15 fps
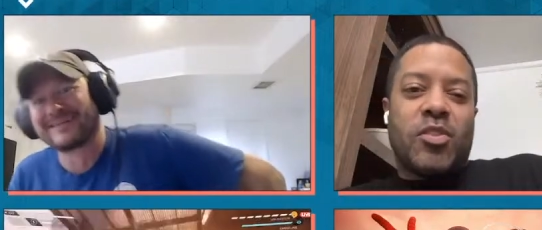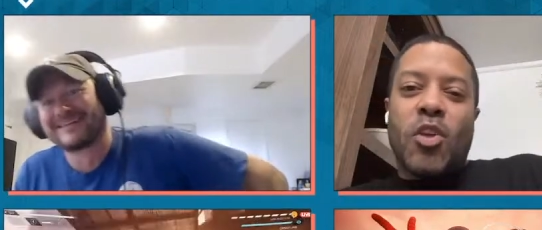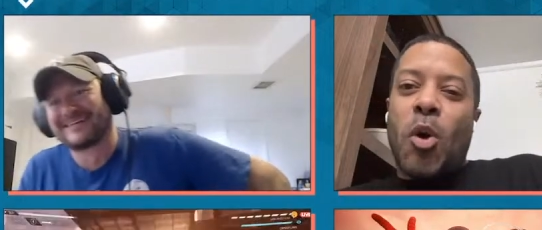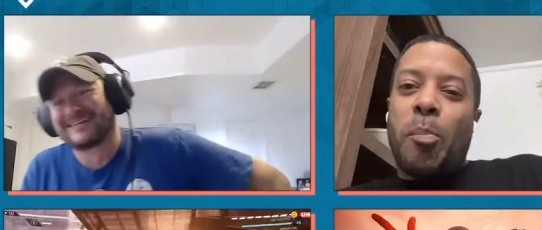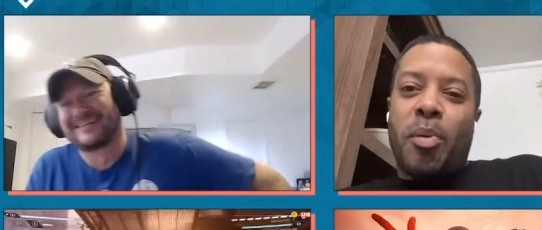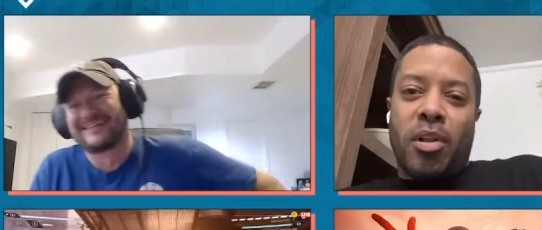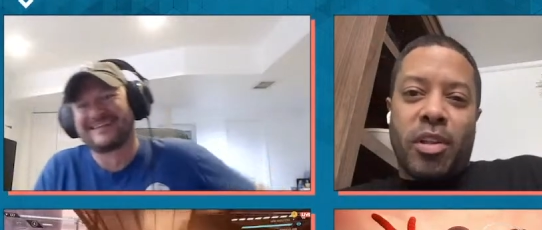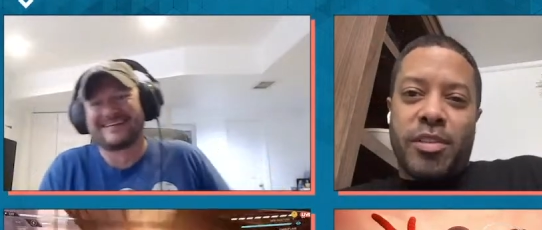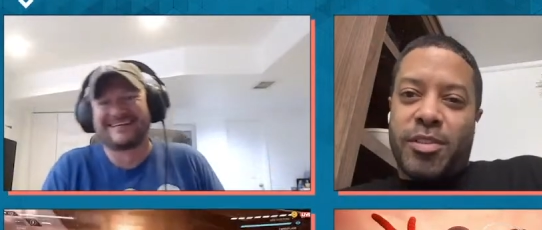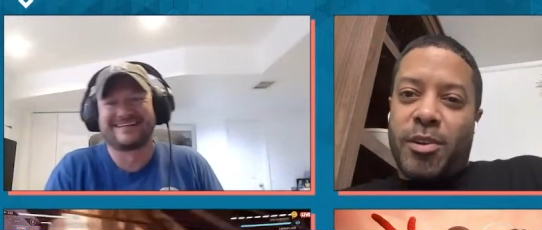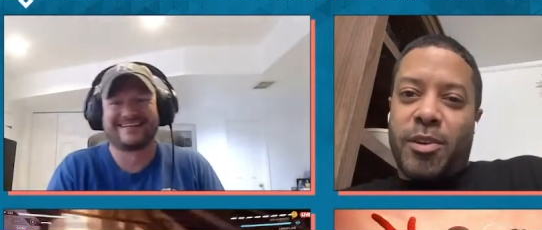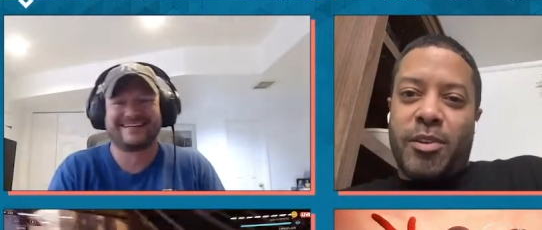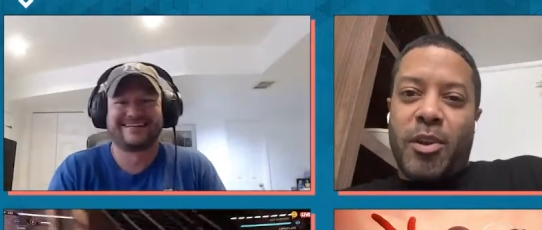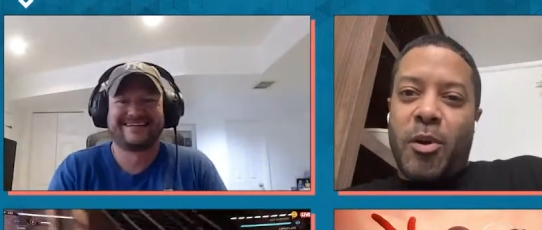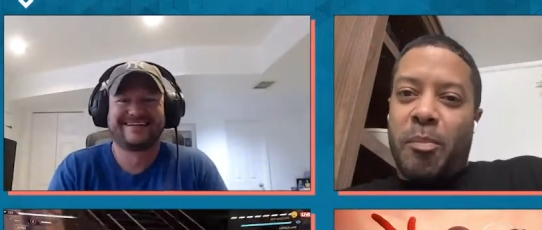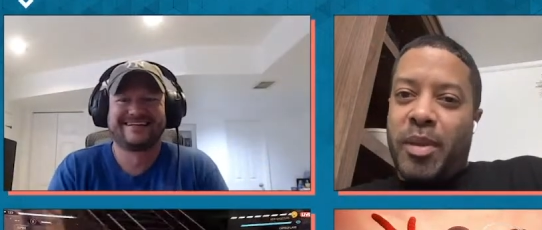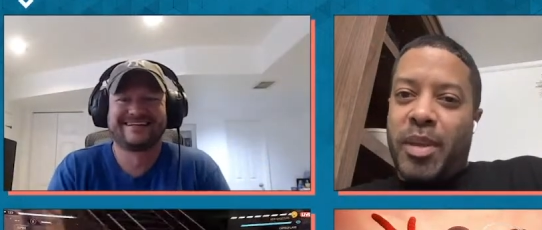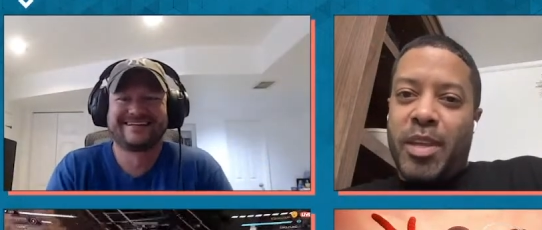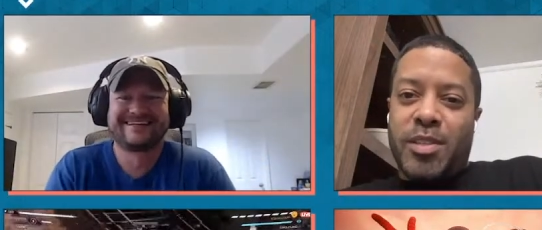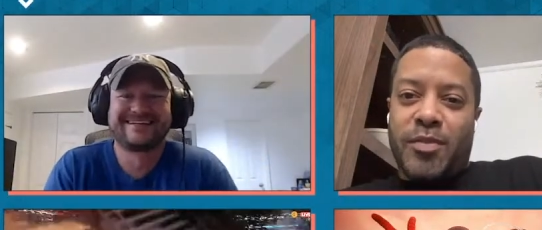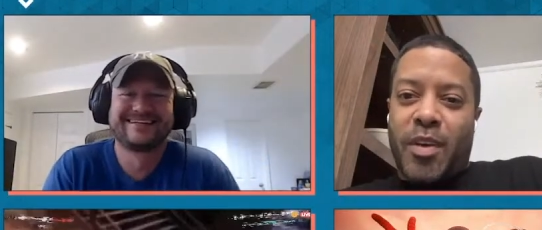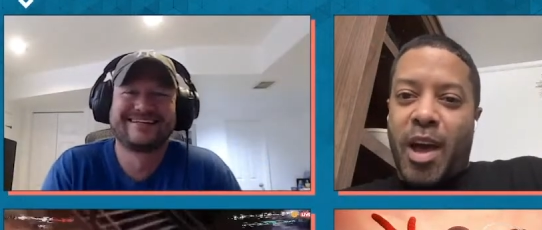Speaker 1: no Pulitzer,
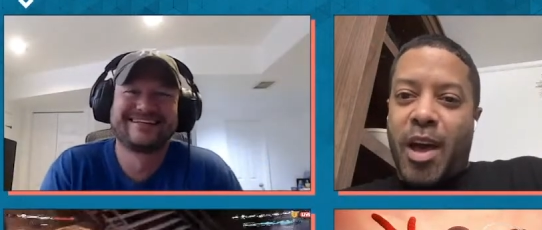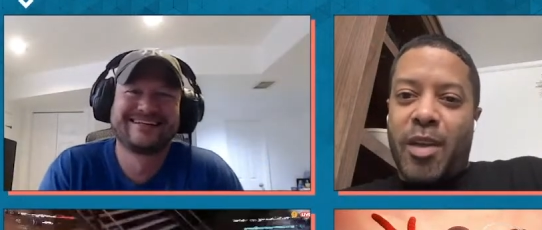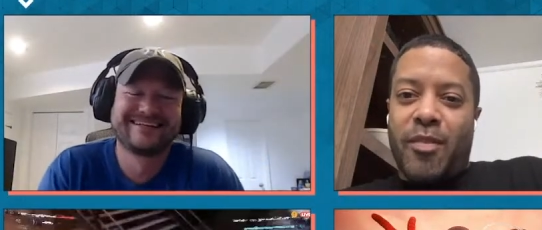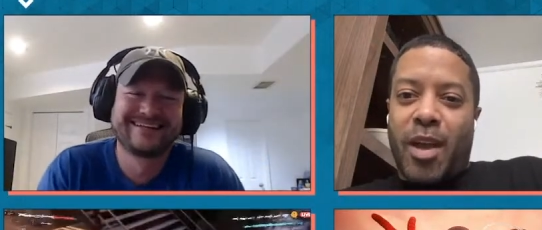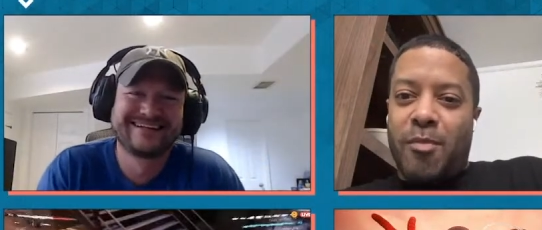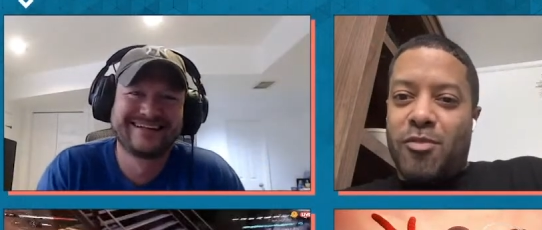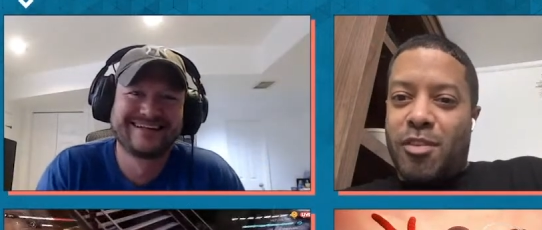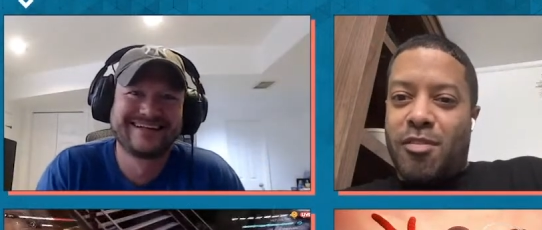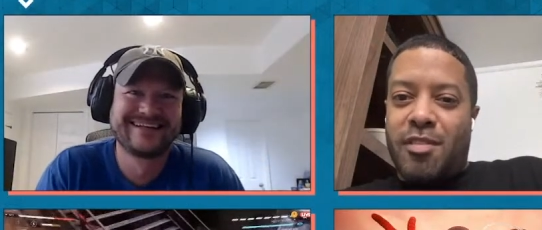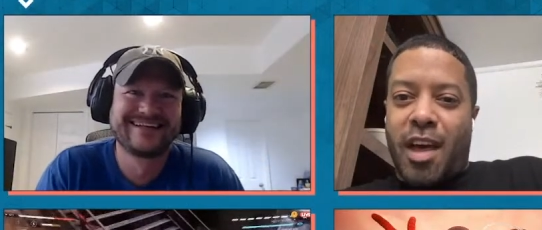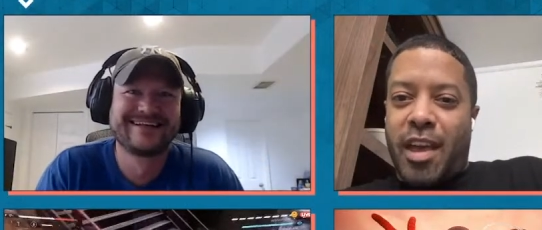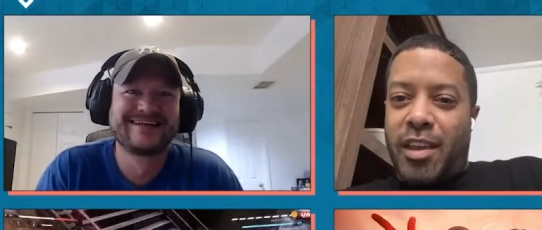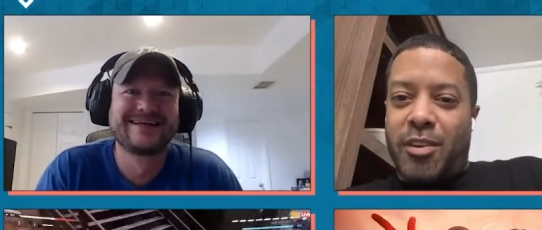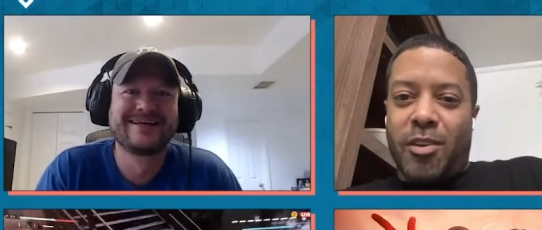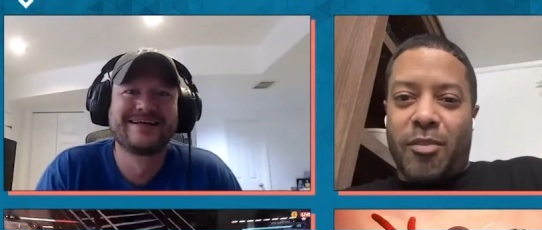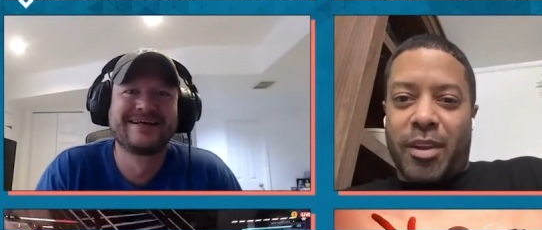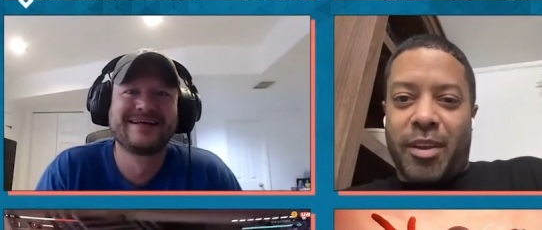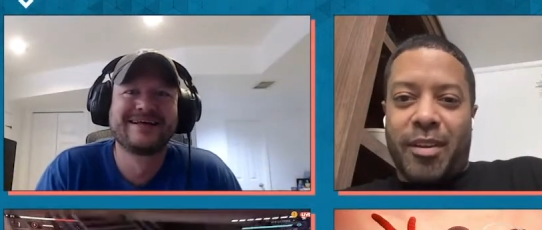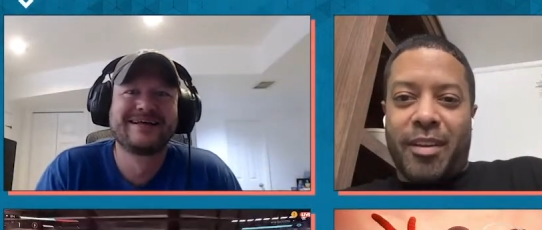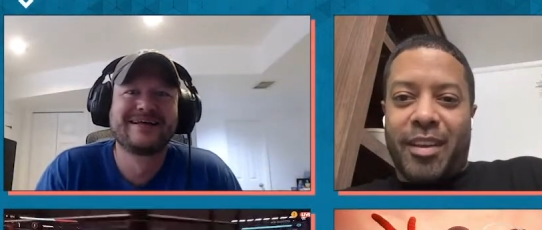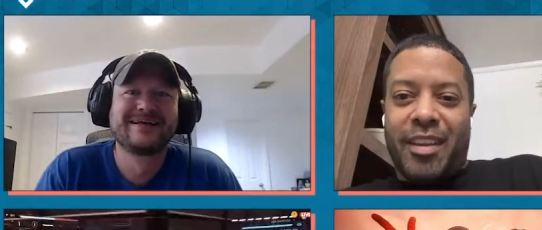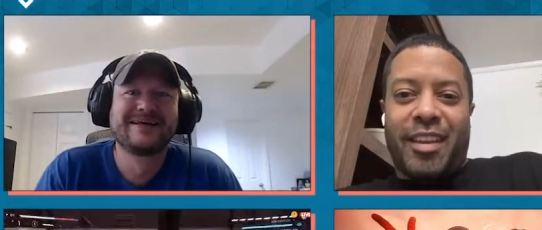no PS5. I'm just
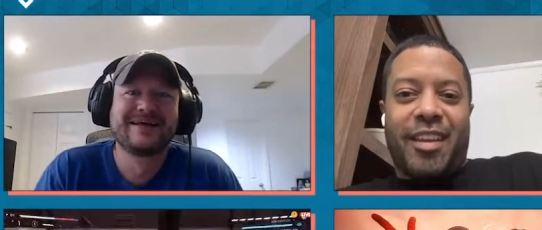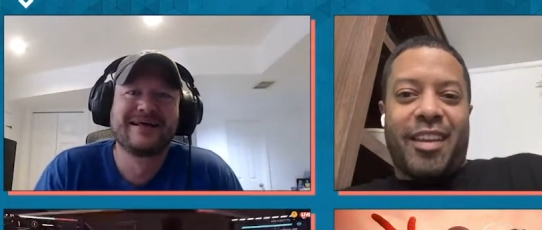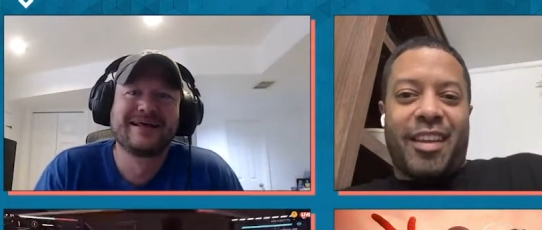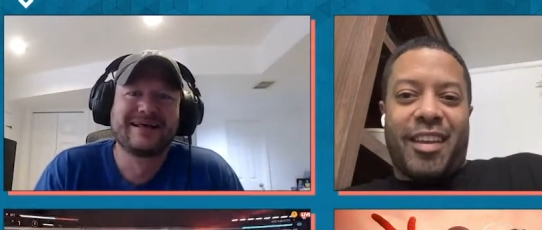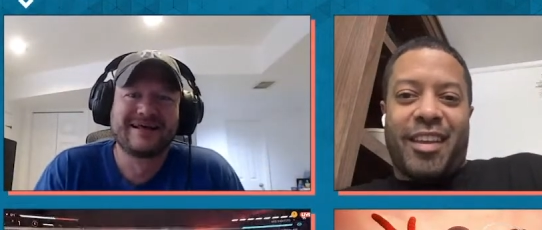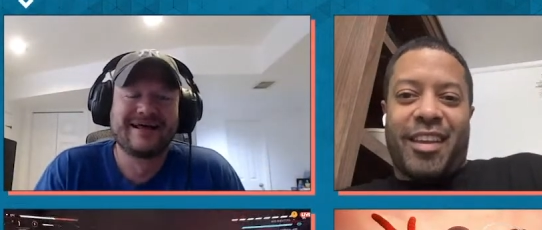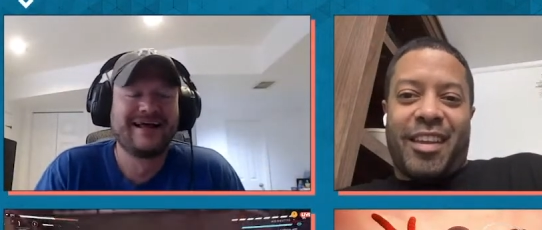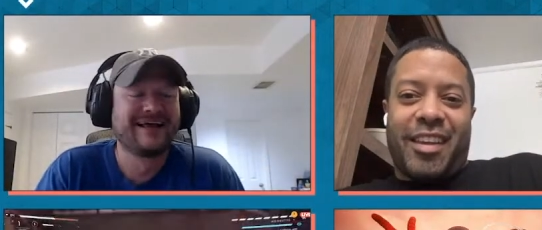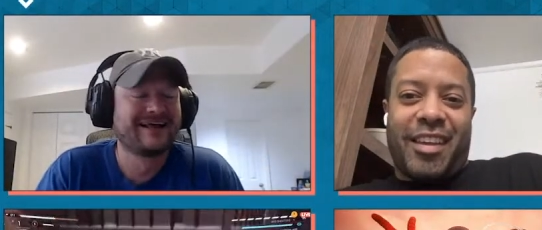dying over here.